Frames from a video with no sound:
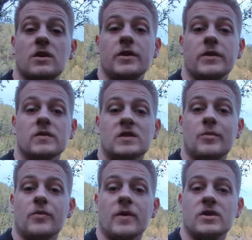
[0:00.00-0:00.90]
no
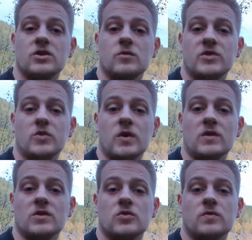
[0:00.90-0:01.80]
separation between
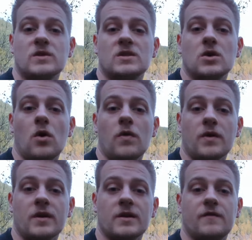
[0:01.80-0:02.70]
the trees on the
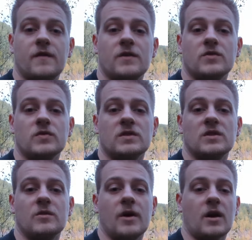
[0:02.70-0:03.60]
cliff and the trees in
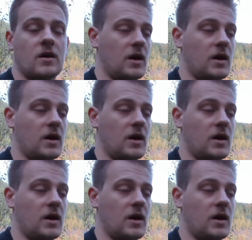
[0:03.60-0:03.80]
the back,